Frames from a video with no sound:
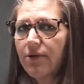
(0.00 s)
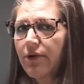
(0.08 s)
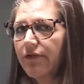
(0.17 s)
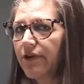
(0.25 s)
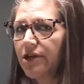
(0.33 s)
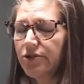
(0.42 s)

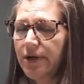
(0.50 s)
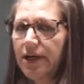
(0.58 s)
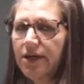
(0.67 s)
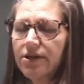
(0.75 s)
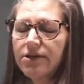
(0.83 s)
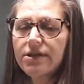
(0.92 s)

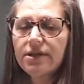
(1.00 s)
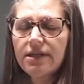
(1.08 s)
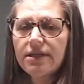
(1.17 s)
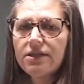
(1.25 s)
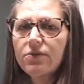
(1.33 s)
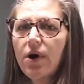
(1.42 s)
refrigerators to
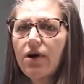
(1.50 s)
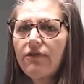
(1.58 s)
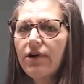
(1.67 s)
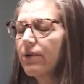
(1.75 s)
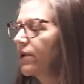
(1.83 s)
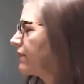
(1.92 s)
these
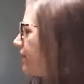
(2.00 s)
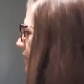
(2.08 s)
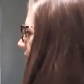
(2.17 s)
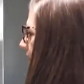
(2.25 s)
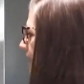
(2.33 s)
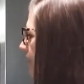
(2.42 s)
12-volt
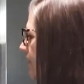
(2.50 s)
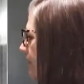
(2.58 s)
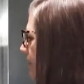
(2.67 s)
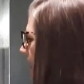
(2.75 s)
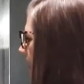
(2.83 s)
refrigerators,